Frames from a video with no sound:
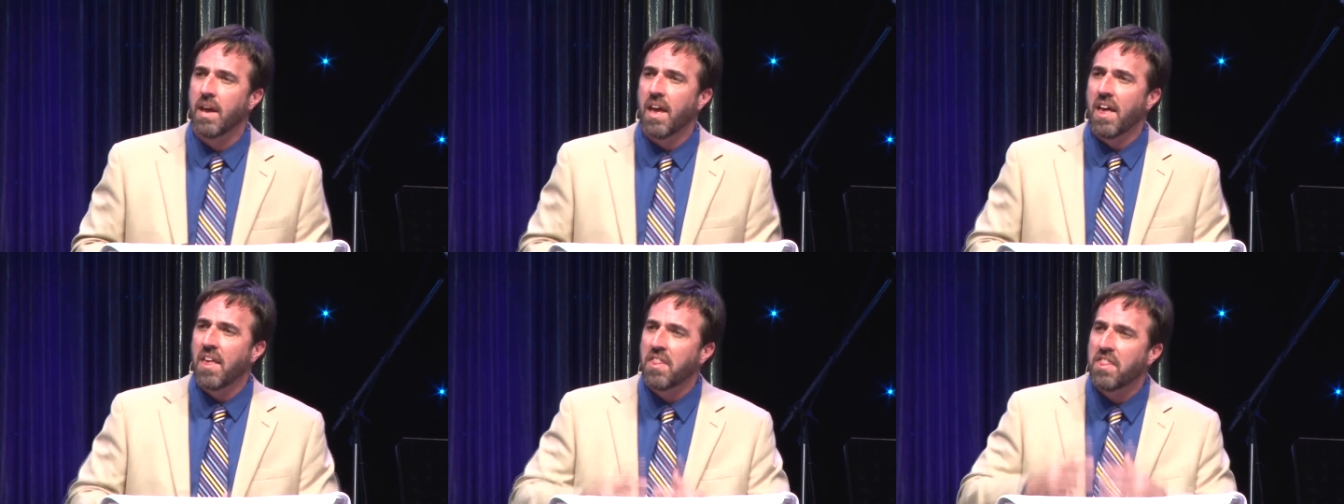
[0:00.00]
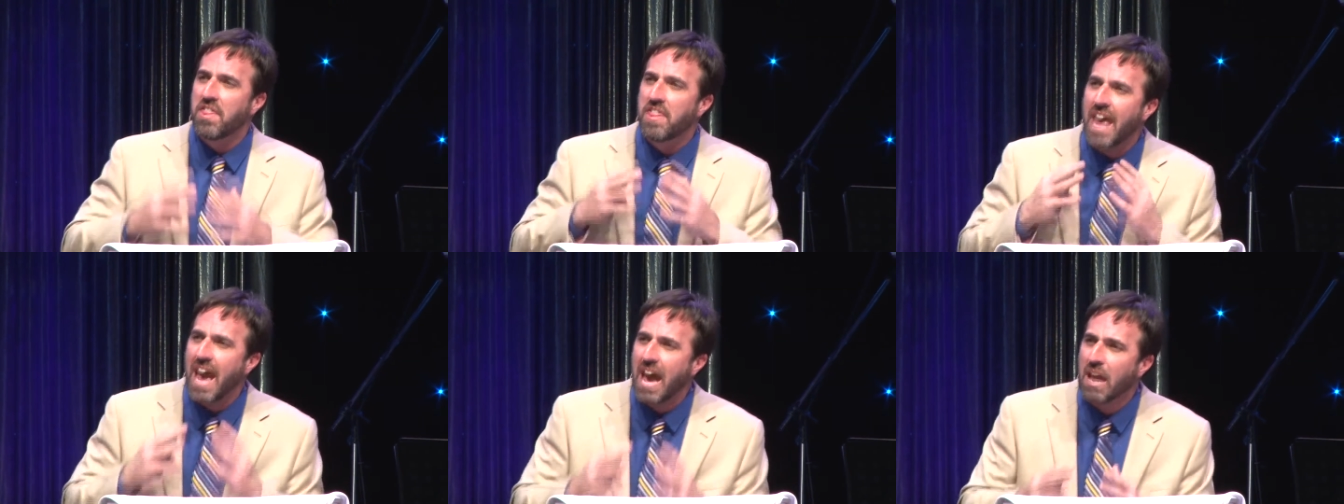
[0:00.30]

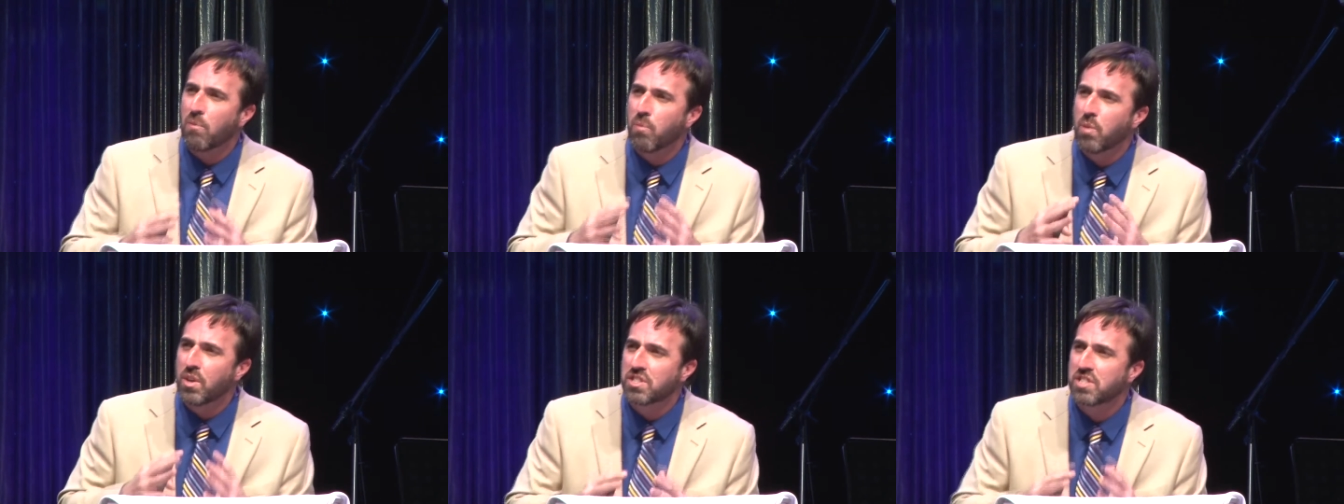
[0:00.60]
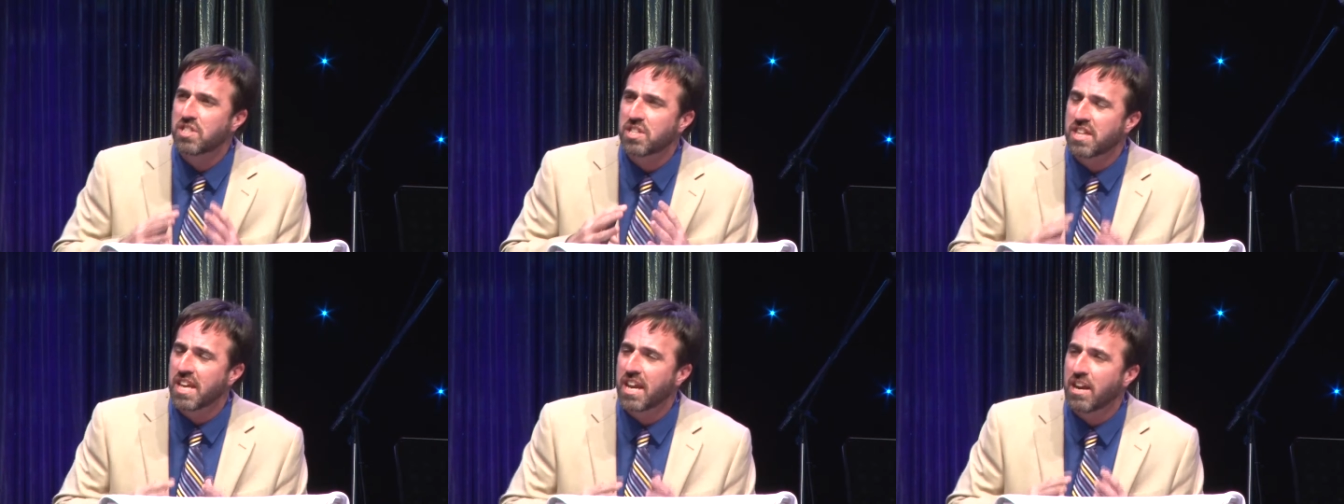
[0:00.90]
That
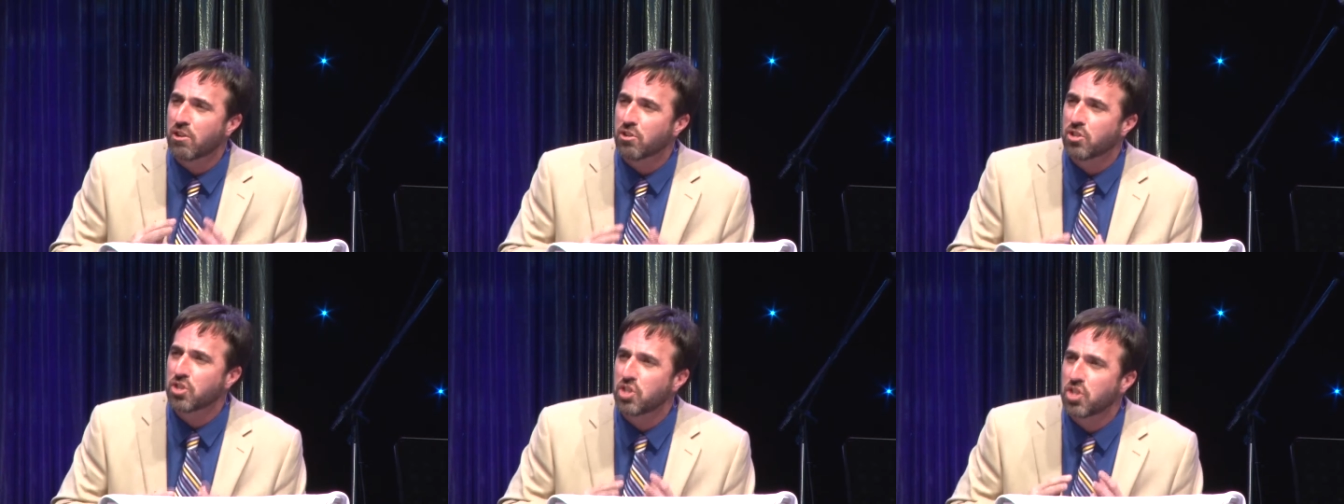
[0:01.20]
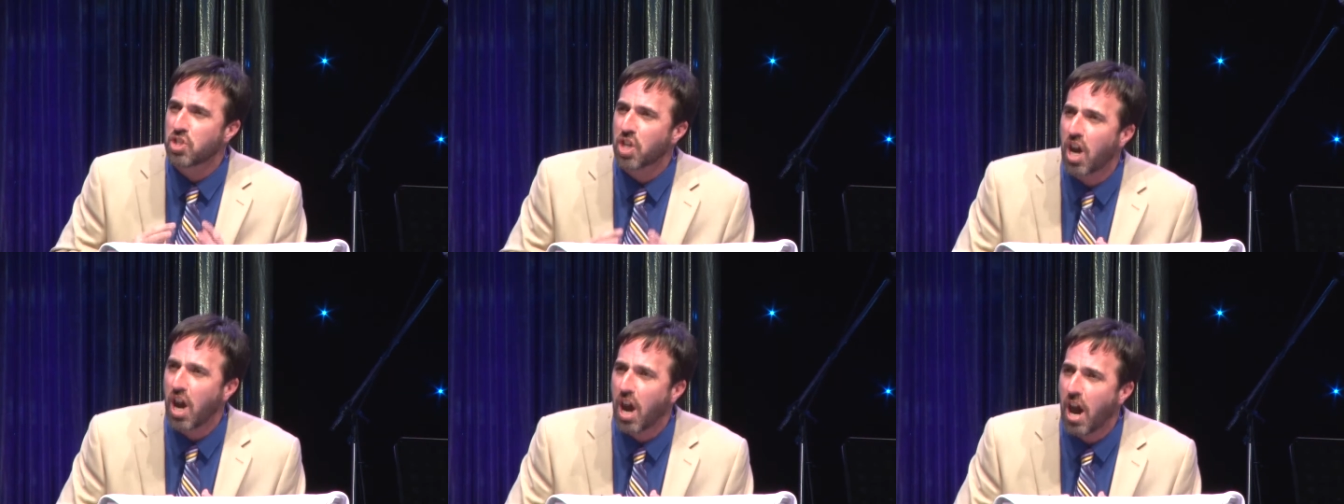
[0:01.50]
was their
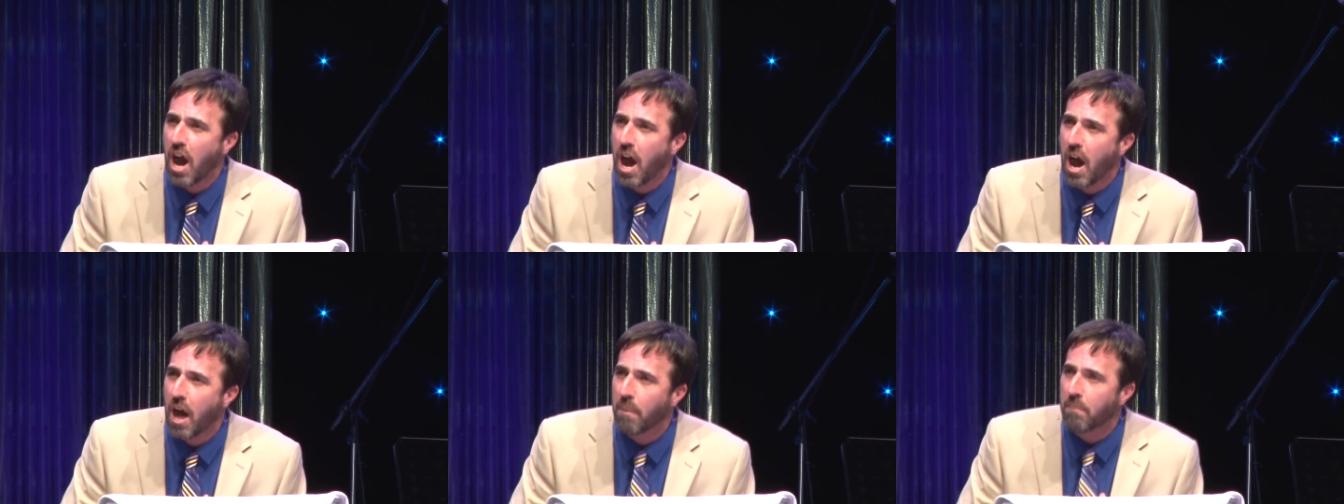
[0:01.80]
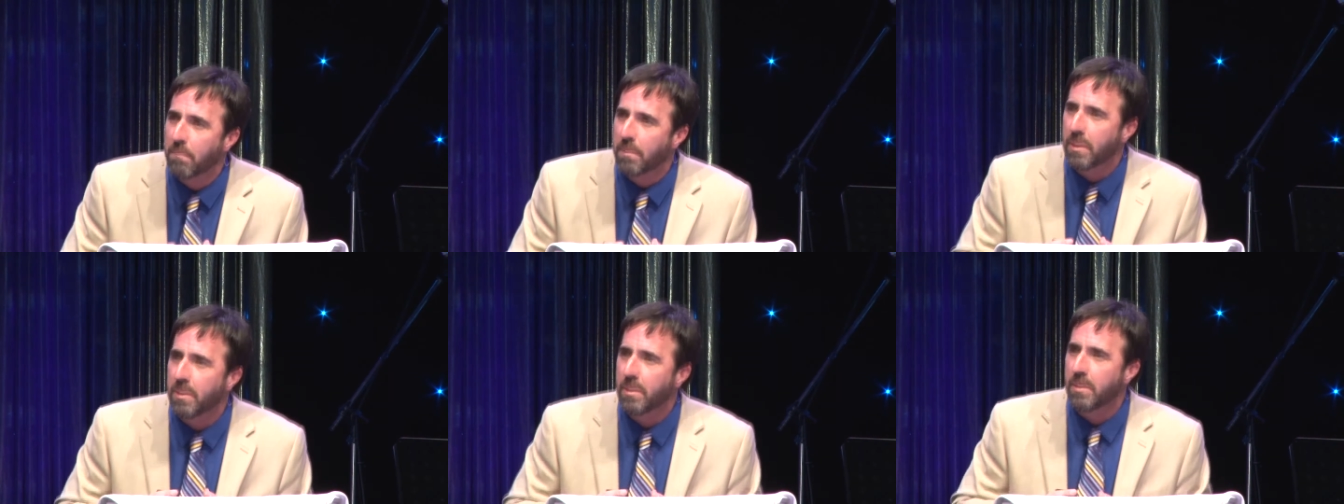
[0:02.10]
job.